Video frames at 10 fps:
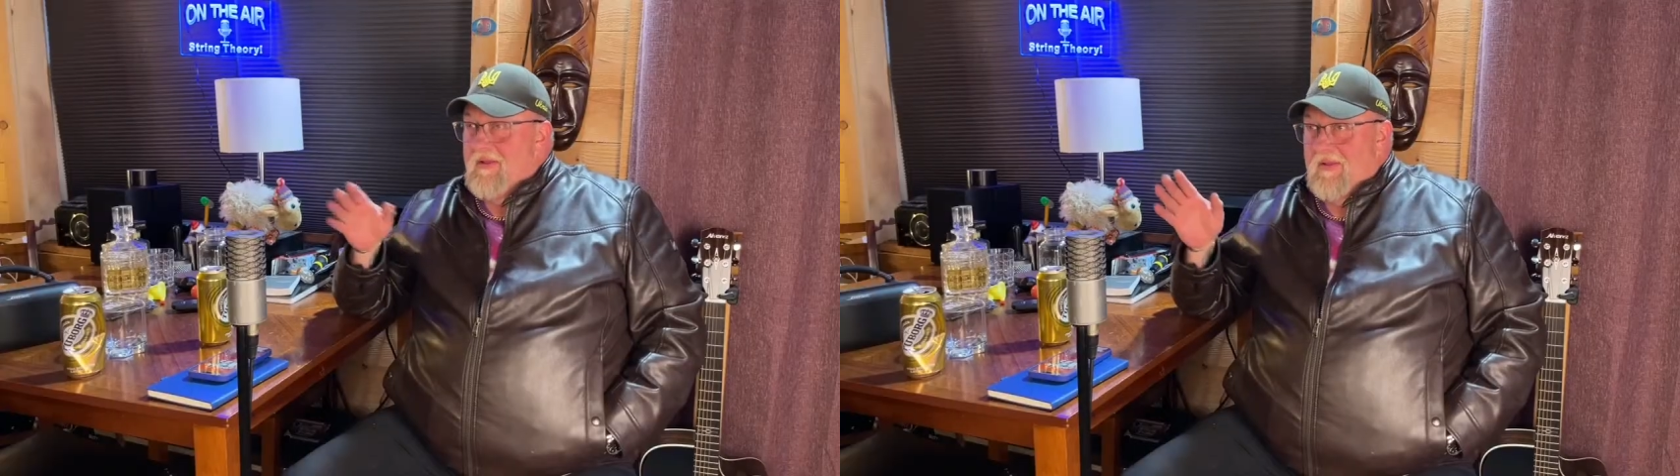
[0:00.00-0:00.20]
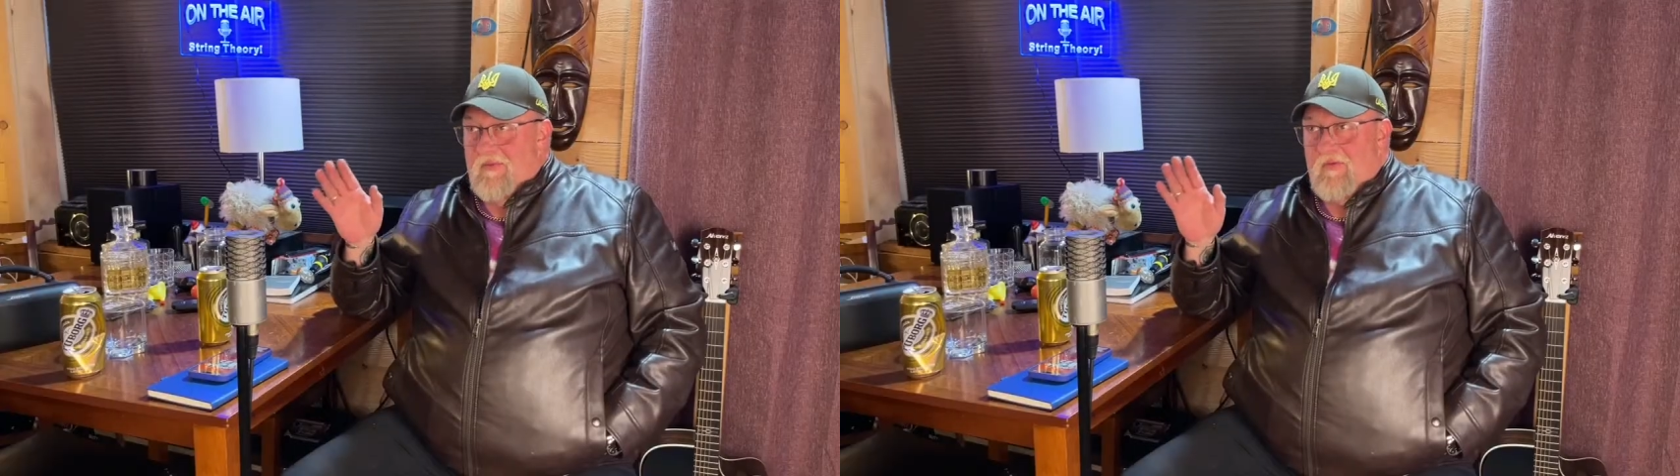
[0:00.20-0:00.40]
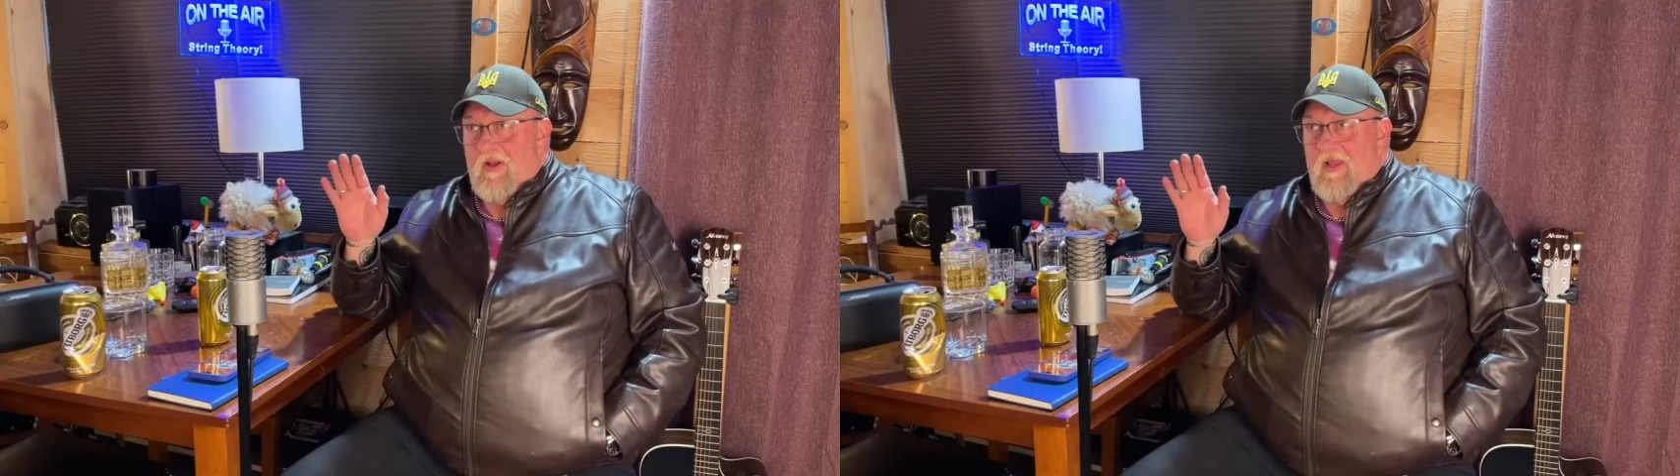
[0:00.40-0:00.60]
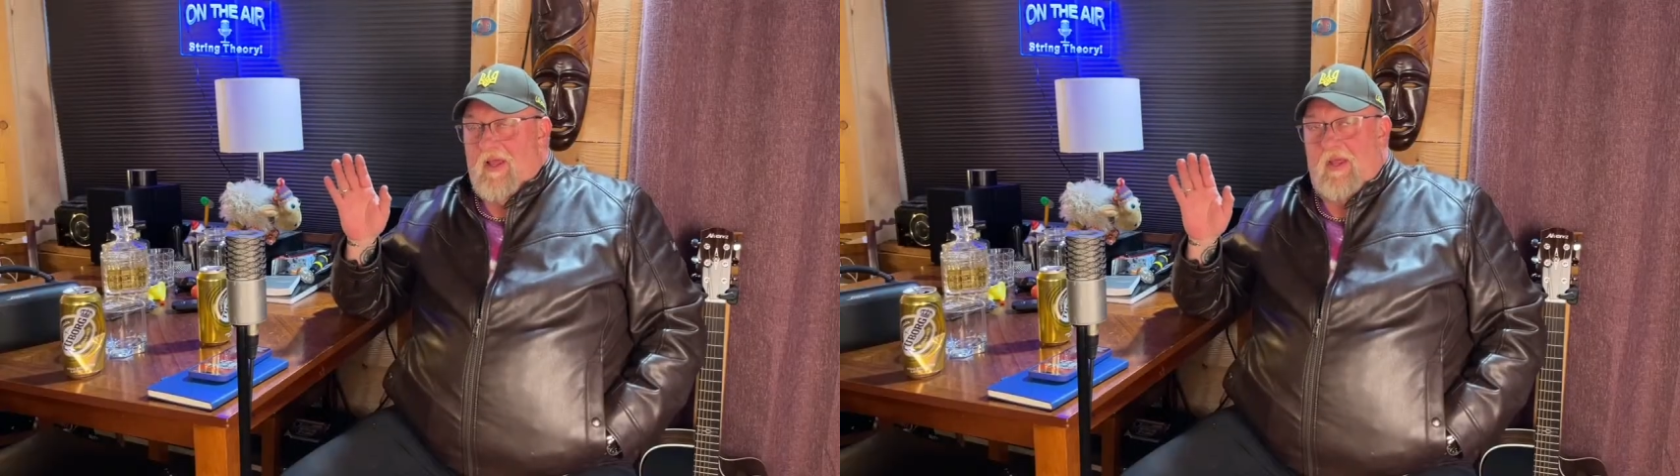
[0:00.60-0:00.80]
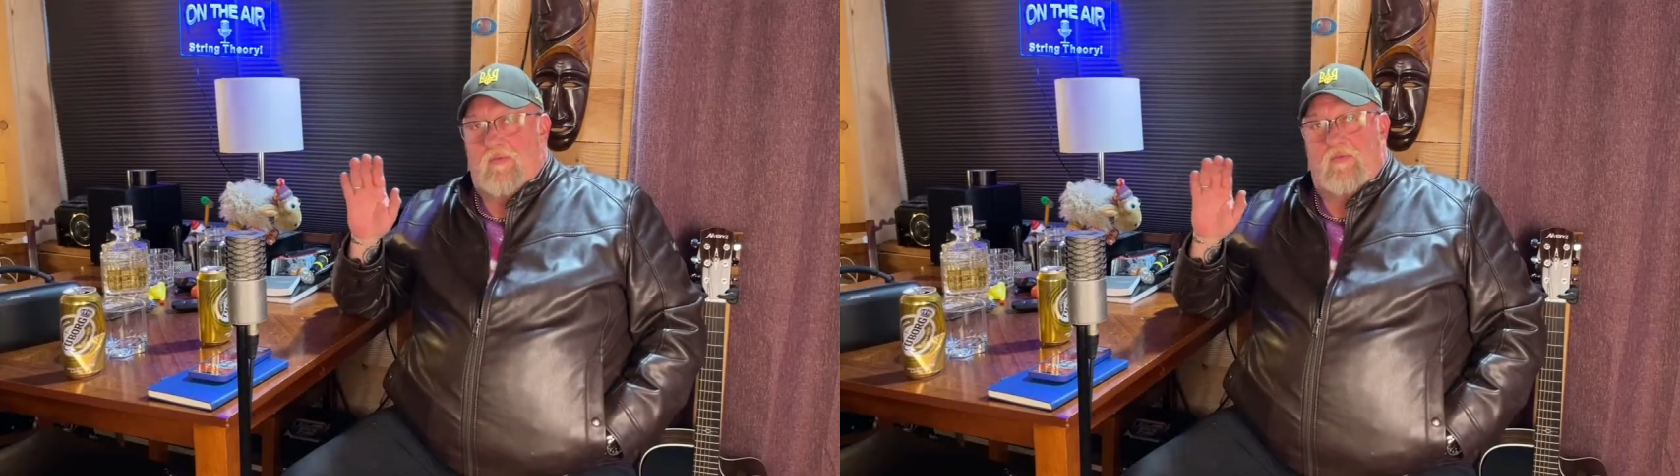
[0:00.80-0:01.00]
live your
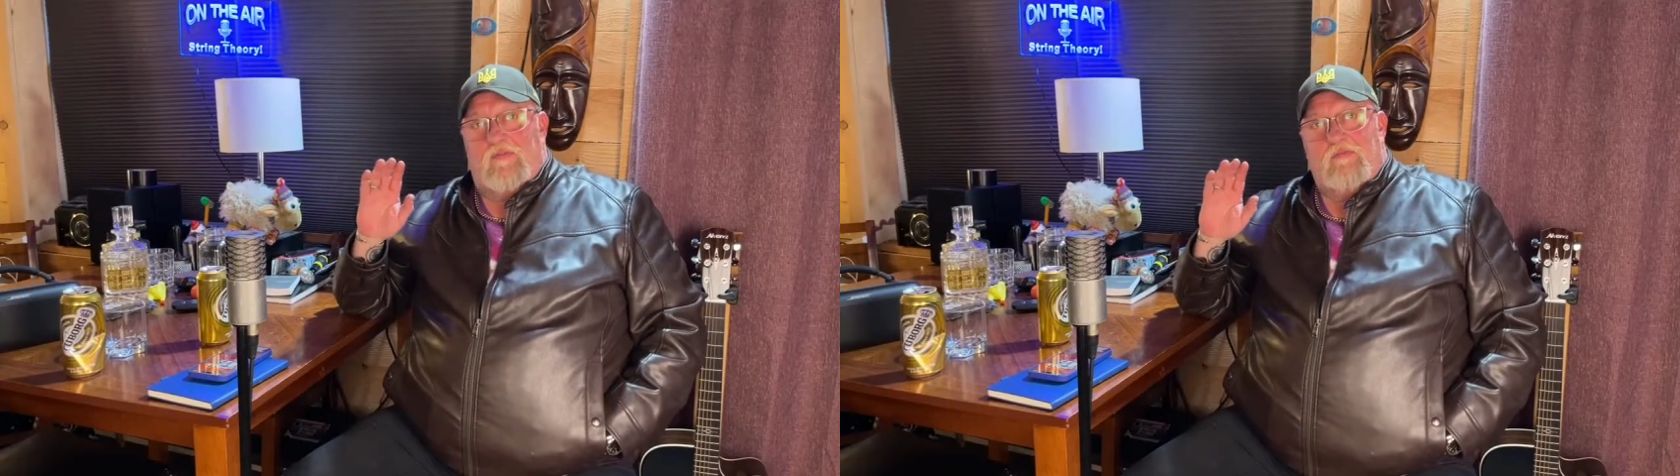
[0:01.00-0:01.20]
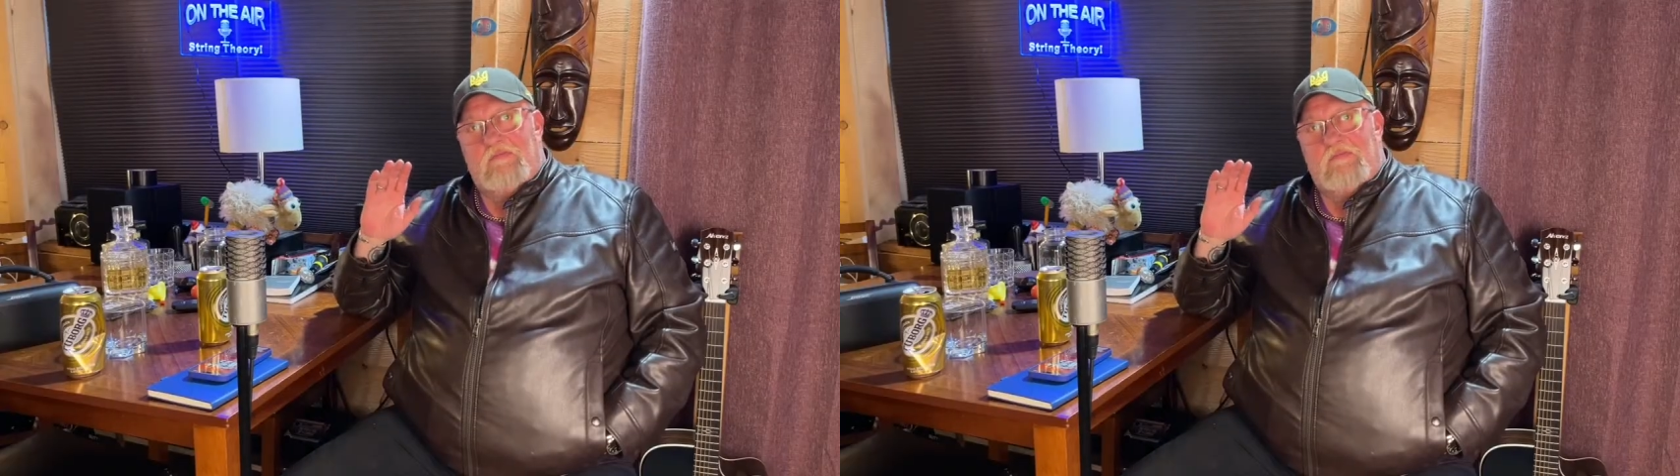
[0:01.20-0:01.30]
life.